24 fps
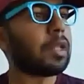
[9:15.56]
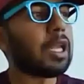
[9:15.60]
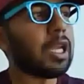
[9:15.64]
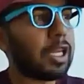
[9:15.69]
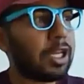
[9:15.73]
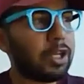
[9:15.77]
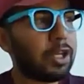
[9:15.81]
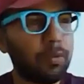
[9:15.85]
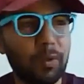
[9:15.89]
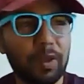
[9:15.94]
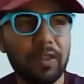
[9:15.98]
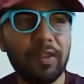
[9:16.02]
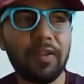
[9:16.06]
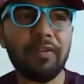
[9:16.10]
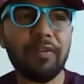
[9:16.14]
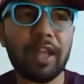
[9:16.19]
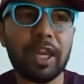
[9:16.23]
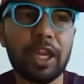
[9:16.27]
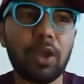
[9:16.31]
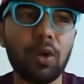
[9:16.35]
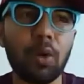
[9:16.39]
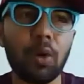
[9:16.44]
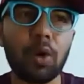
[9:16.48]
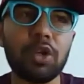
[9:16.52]
It was a very
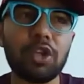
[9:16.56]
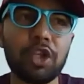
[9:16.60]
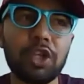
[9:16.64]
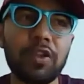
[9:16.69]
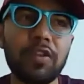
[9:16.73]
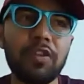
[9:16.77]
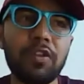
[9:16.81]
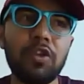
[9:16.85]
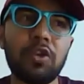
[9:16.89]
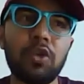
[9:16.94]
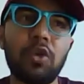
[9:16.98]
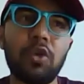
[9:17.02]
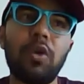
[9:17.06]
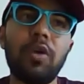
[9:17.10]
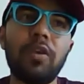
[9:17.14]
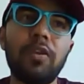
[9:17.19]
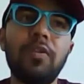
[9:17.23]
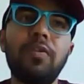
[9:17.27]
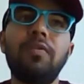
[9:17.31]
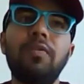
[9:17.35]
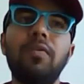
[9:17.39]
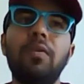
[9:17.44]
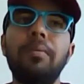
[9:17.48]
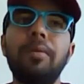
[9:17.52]
conscious choice
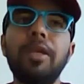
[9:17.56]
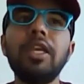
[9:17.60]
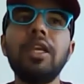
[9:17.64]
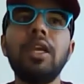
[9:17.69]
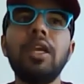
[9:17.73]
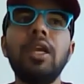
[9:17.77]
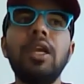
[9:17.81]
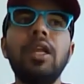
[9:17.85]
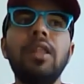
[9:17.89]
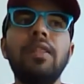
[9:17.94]
for me.